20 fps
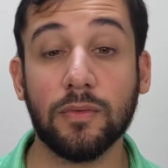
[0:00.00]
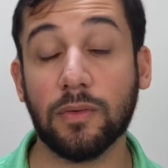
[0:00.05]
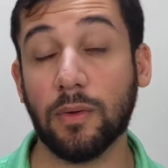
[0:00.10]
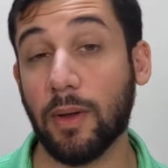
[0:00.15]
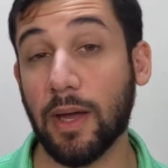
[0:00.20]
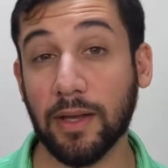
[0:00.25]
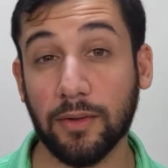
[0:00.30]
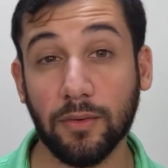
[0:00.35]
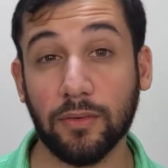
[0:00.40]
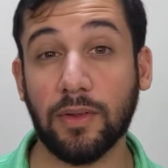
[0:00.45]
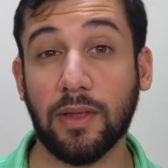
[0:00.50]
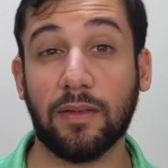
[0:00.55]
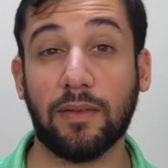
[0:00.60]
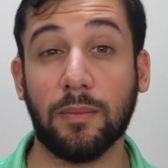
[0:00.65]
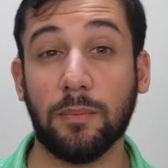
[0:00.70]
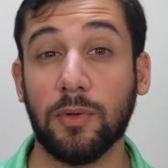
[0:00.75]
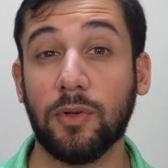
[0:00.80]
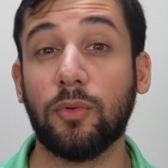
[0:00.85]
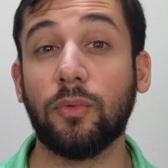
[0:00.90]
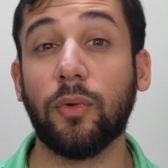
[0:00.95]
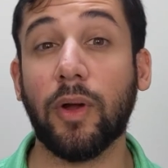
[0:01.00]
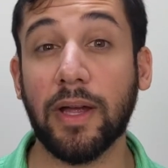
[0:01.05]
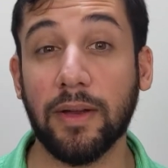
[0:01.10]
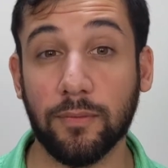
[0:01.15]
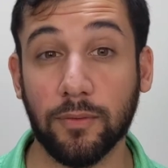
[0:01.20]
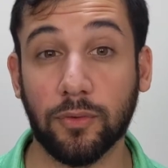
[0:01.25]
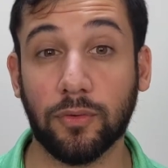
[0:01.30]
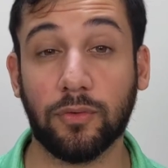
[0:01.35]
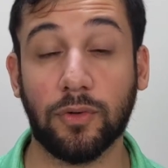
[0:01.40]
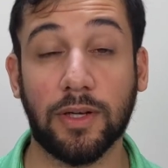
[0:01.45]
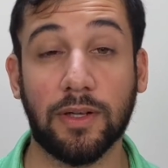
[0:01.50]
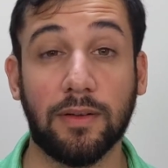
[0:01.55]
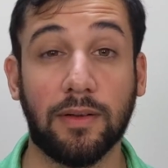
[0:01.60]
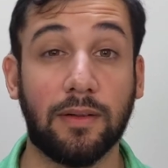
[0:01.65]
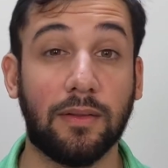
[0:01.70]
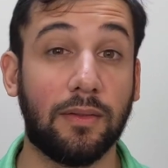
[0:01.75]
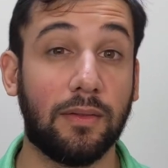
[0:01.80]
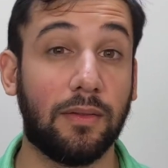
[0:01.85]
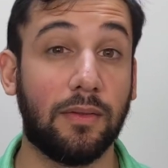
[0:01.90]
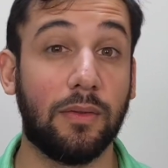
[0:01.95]
So exercise can be great for
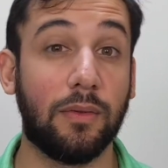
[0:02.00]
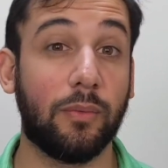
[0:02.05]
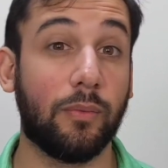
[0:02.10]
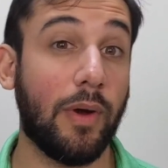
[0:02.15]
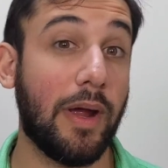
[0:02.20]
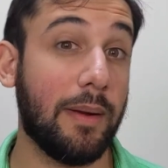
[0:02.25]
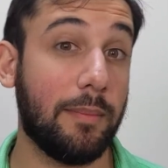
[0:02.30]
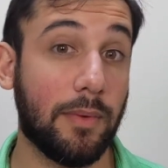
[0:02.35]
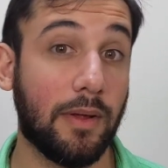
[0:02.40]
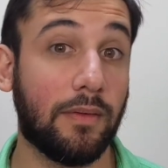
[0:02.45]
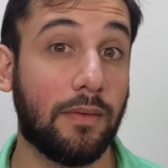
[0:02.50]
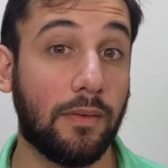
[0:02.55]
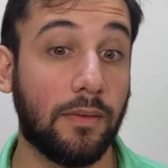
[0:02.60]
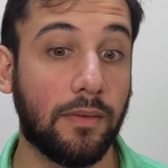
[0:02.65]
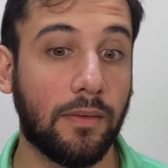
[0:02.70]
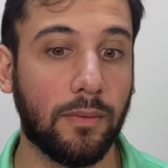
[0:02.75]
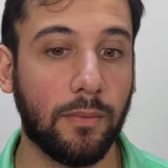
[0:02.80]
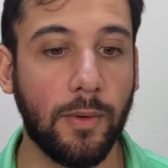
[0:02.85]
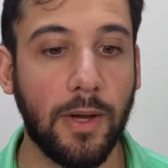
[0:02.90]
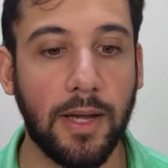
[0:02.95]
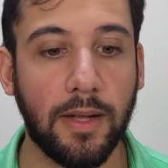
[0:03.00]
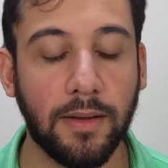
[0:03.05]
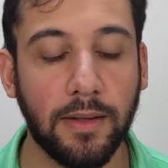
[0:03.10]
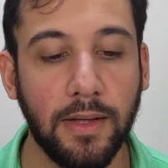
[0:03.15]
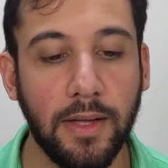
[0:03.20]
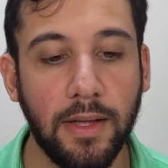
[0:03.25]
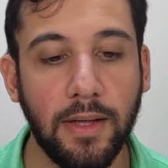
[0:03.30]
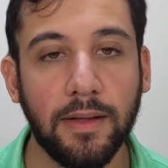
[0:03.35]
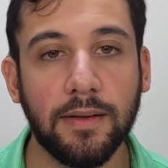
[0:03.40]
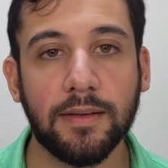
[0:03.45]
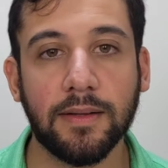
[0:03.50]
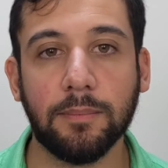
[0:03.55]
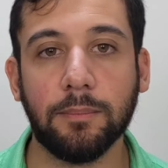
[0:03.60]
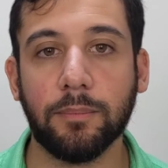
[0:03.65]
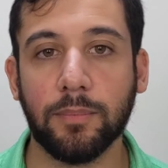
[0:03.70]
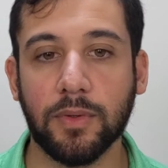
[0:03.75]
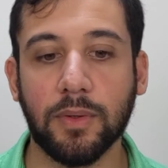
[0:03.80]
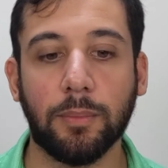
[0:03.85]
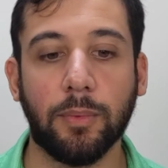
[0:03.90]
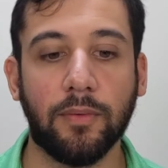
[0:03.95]
strengthening the right muscles as well
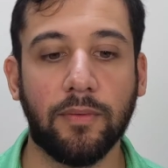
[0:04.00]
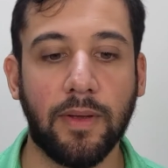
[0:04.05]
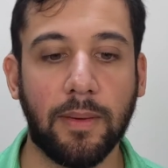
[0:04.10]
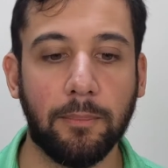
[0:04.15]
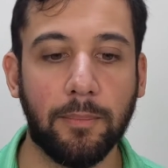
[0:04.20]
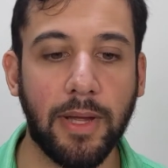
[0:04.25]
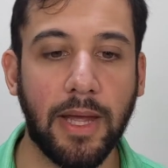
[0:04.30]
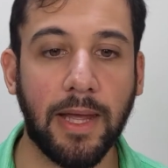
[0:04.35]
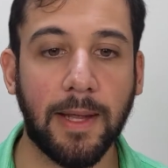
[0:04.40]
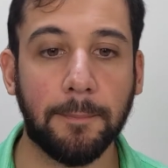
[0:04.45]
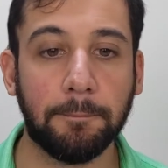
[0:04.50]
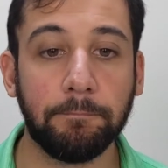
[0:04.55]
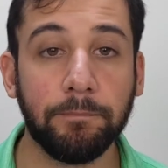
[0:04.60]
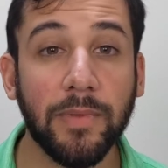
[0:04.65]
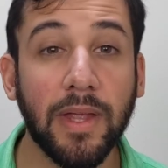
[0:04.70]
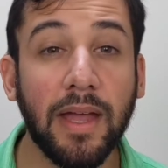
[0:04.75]
to prevent pain.